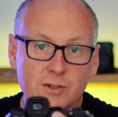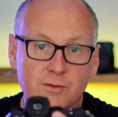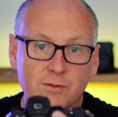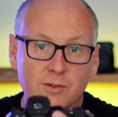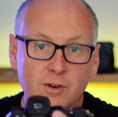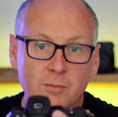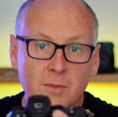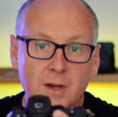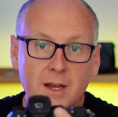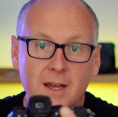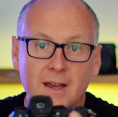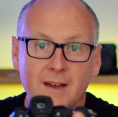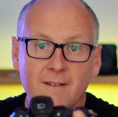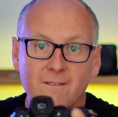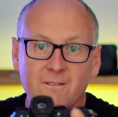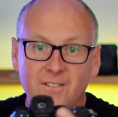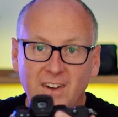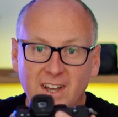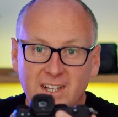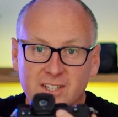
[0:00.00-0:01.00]
from
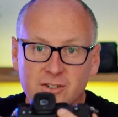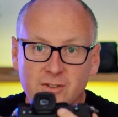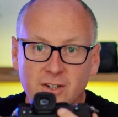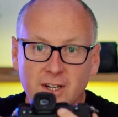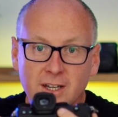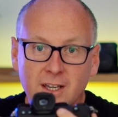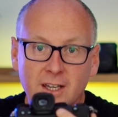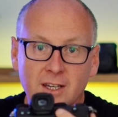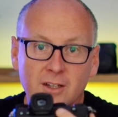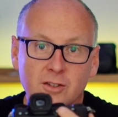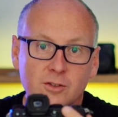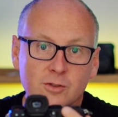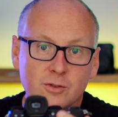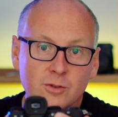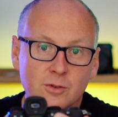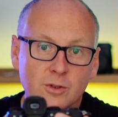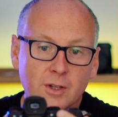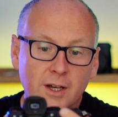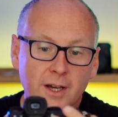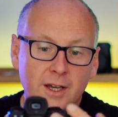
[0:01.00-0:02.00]
face tracking
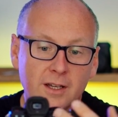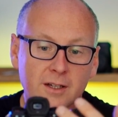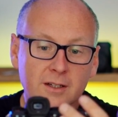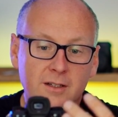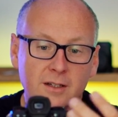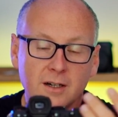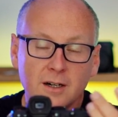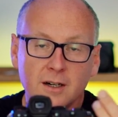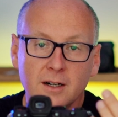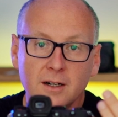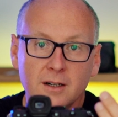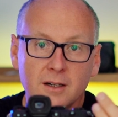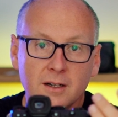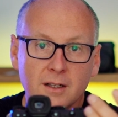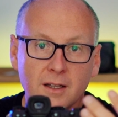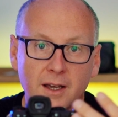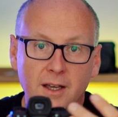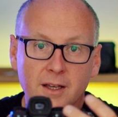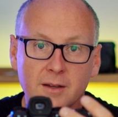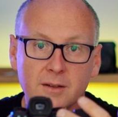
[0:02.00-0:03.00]
to like
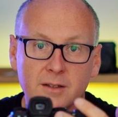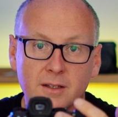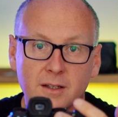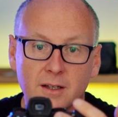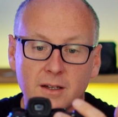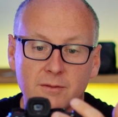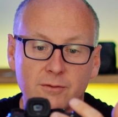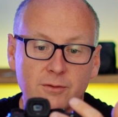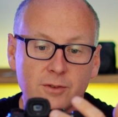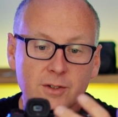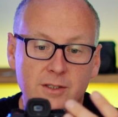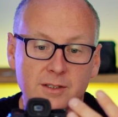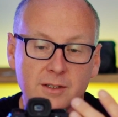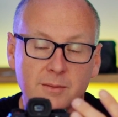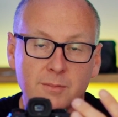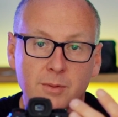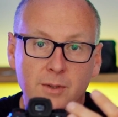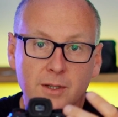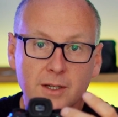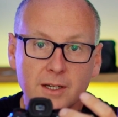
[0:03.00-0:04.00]
for
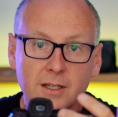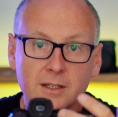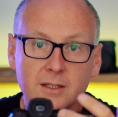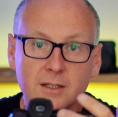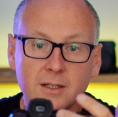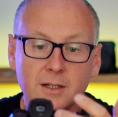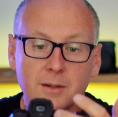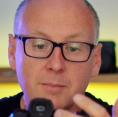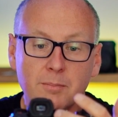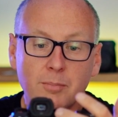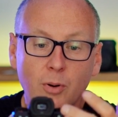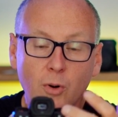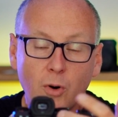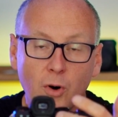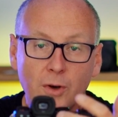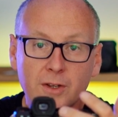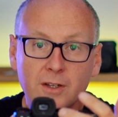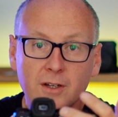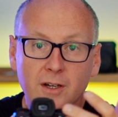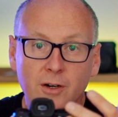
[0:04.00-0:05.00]
example, like
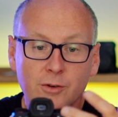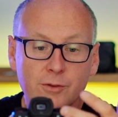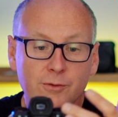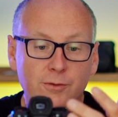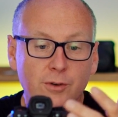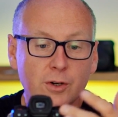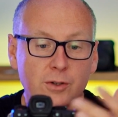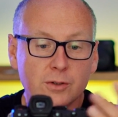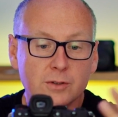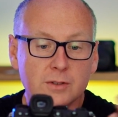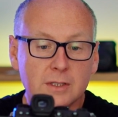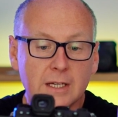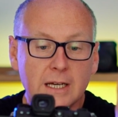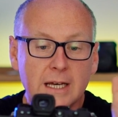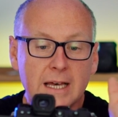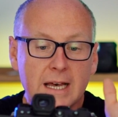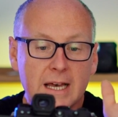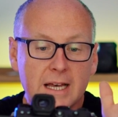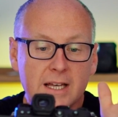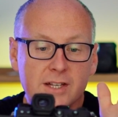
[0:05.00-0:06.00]
point autofocus.
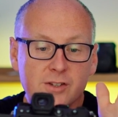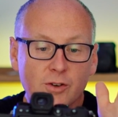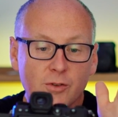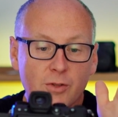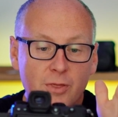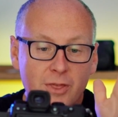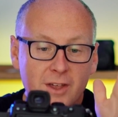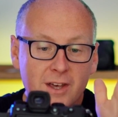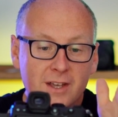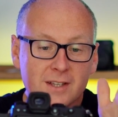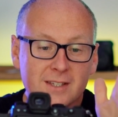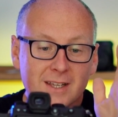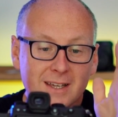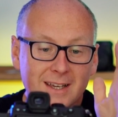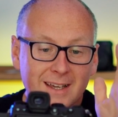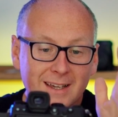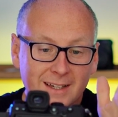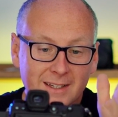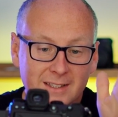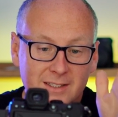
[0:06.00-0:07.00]
So this
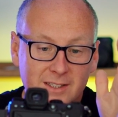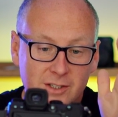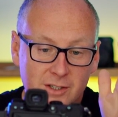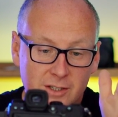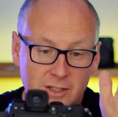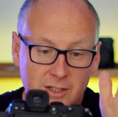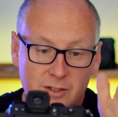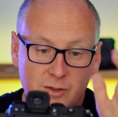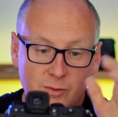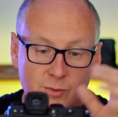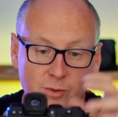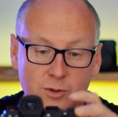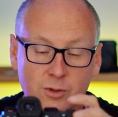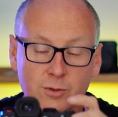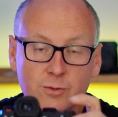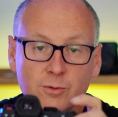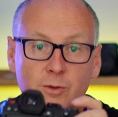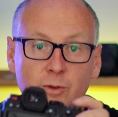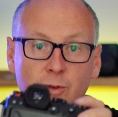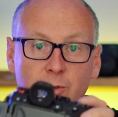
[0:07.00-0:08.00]
is just
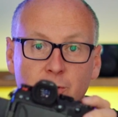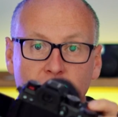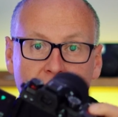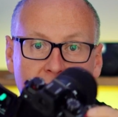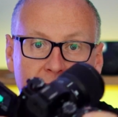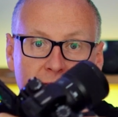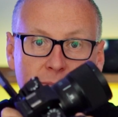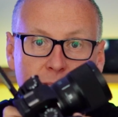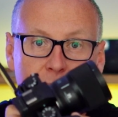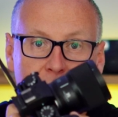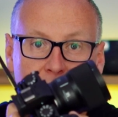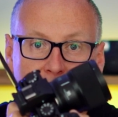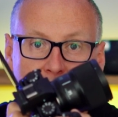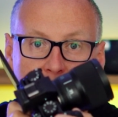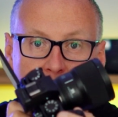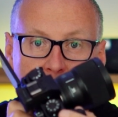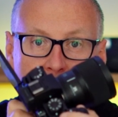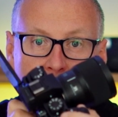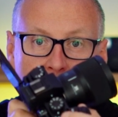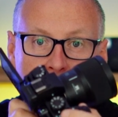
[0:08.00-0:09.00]
wonderful. You have big
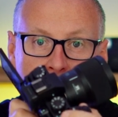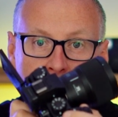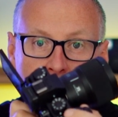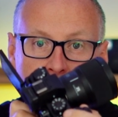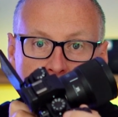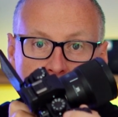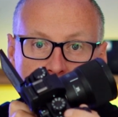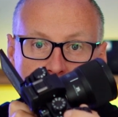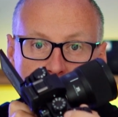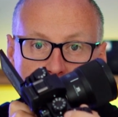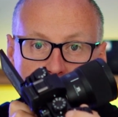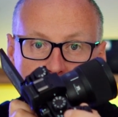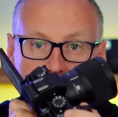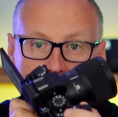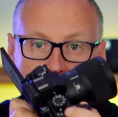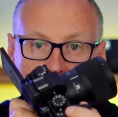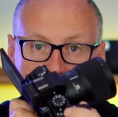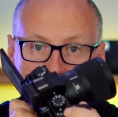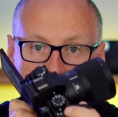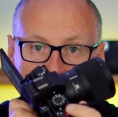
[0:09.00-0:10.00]
red button here to
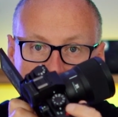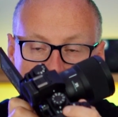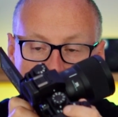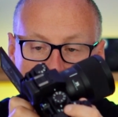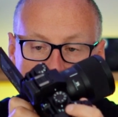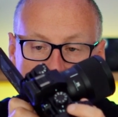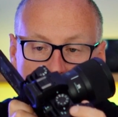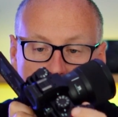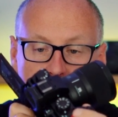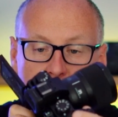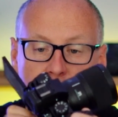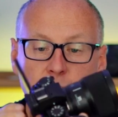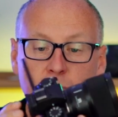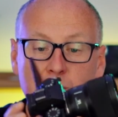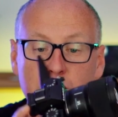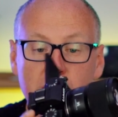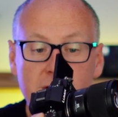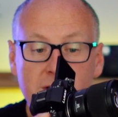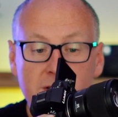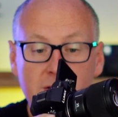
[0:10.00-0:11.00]
start recording video,
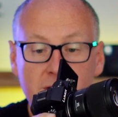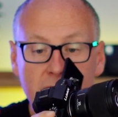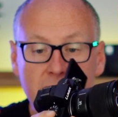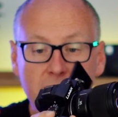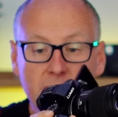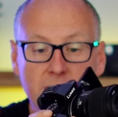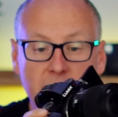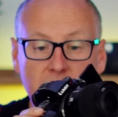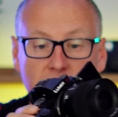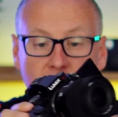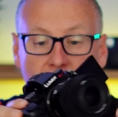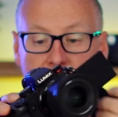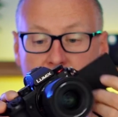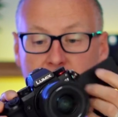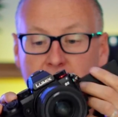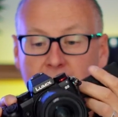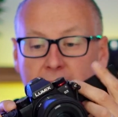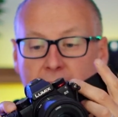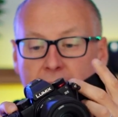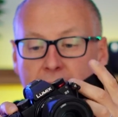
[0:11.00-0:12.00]
which is great.
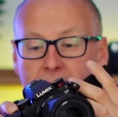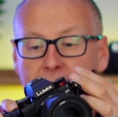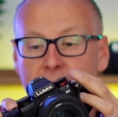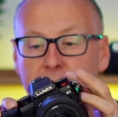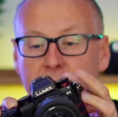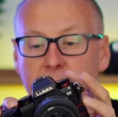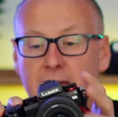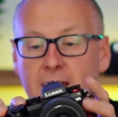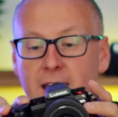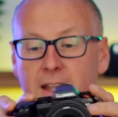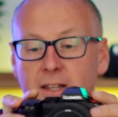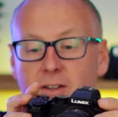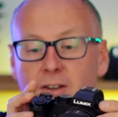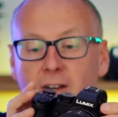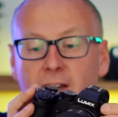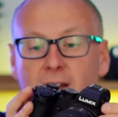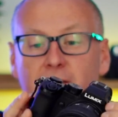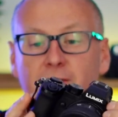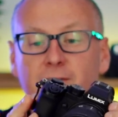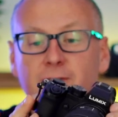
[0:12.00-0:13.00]
Then you
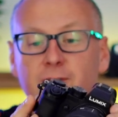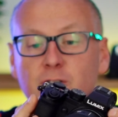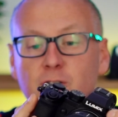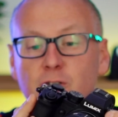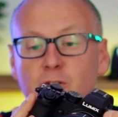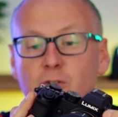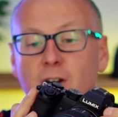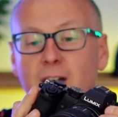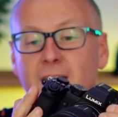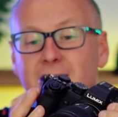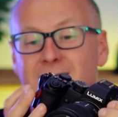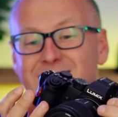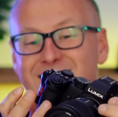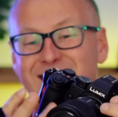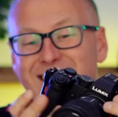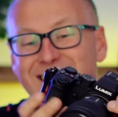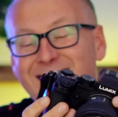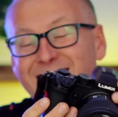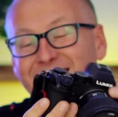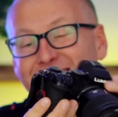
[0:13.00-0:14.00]
have two
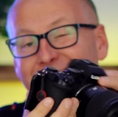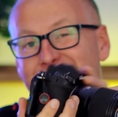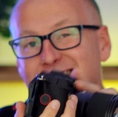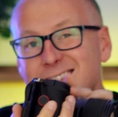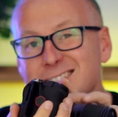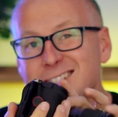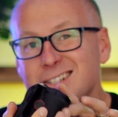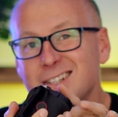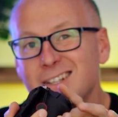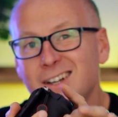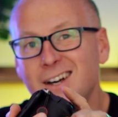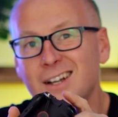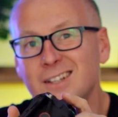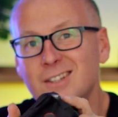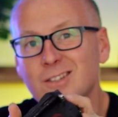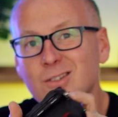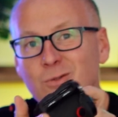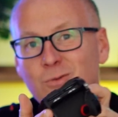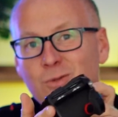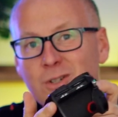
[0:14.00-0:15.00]
SD card
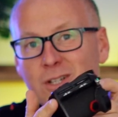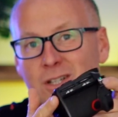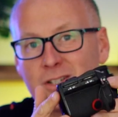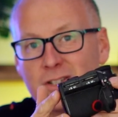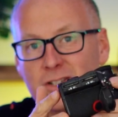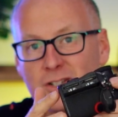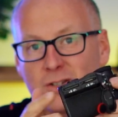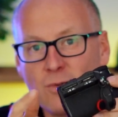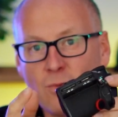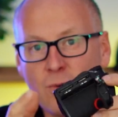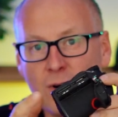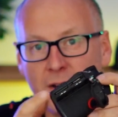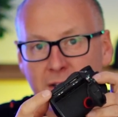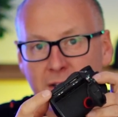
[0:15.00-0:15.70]
slot, which one